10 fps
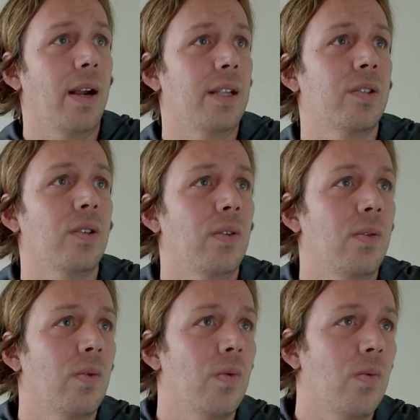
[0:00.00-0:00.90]
right, so
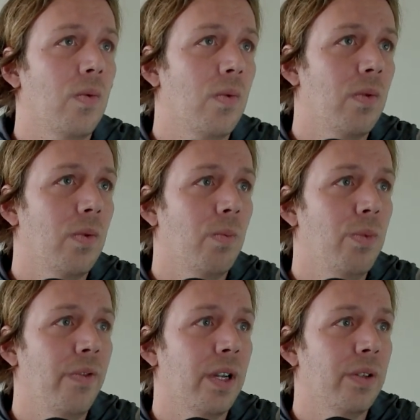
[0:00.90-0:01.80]

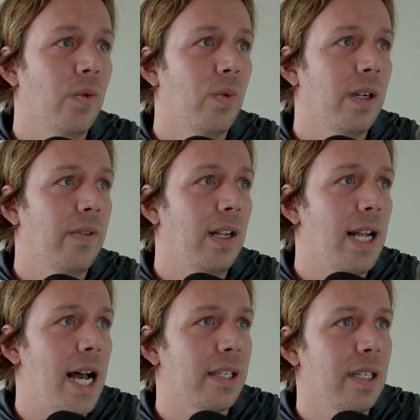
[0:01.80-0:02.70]
moving on to one of the
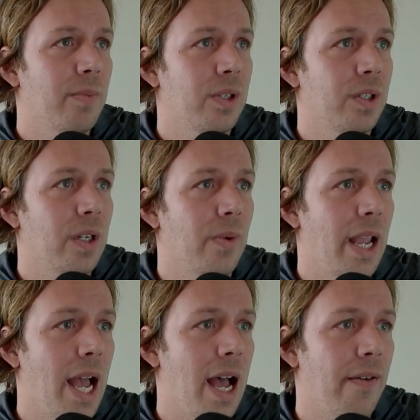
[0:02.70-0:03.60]
last images that we
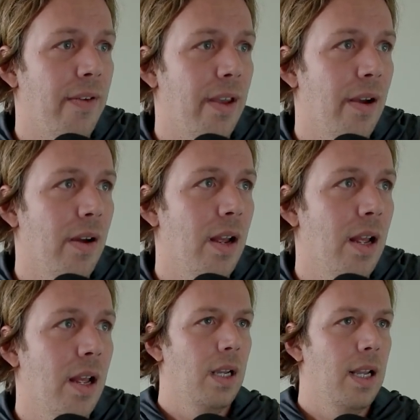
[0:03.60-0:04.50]
have here.
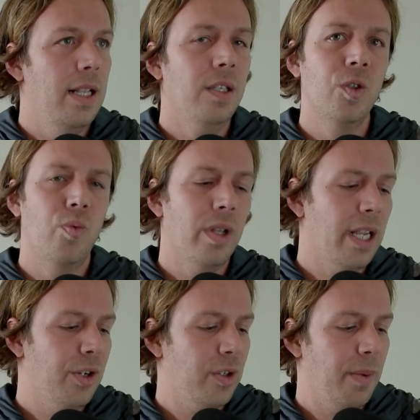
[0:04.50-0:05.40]
This is really
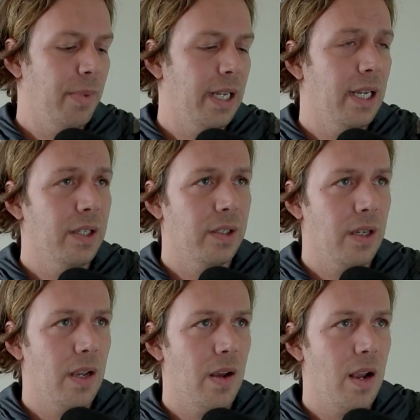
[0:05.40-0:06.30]
interesting because
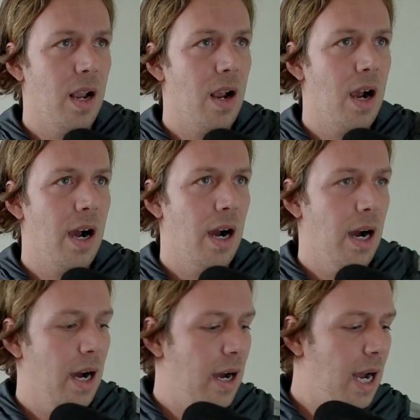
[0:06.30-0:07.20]

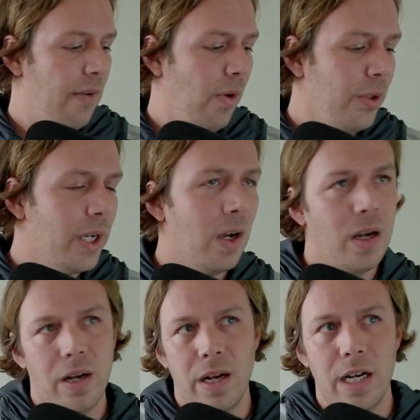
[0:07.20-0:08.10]
of all the
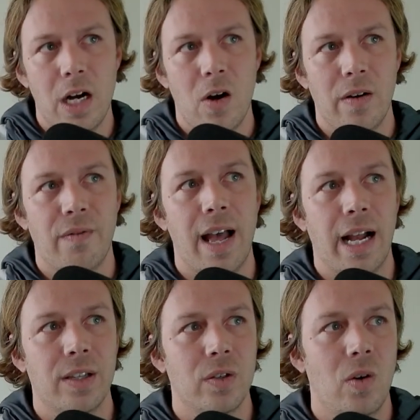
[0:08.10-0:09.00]

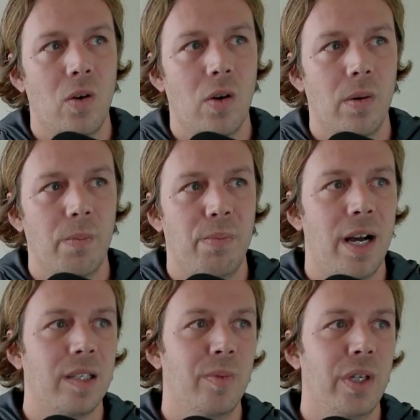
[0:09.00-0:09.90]
artifacts or
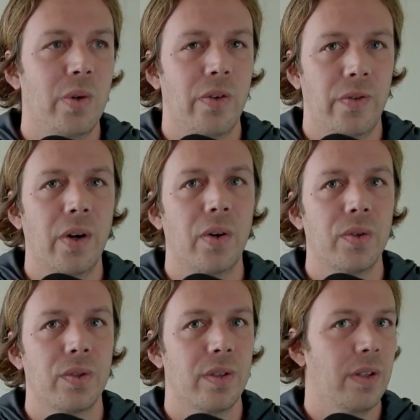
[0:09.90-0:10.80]
possible
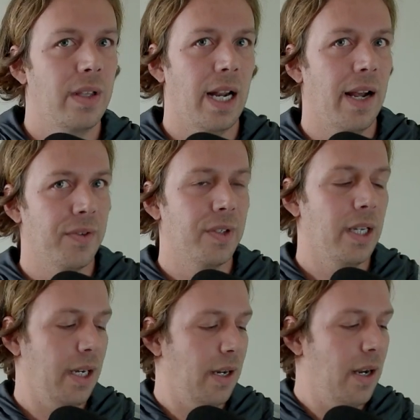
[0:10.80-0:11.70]
UFOs that I've
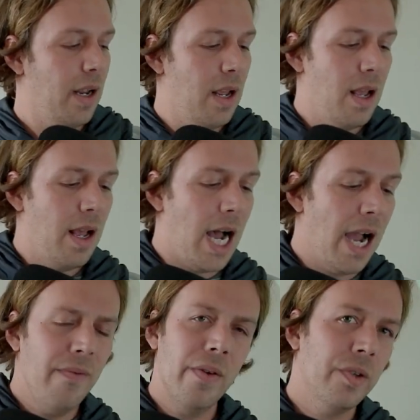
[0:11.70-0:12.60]
seen,
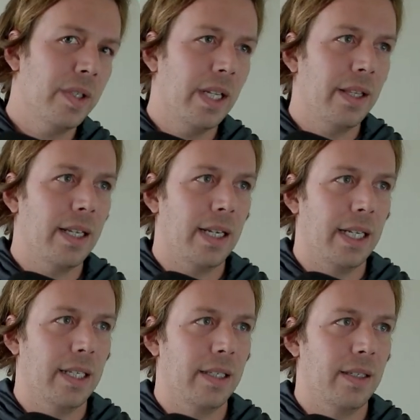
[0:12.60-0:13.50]
I've never seen anything
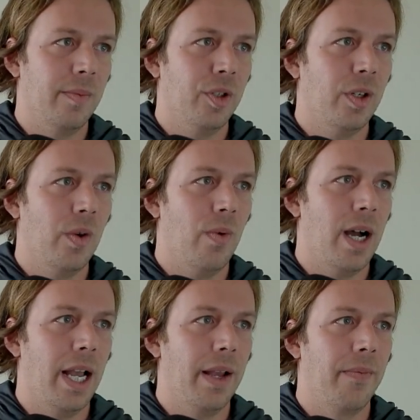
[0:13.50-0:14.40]
like this, and let me show you why.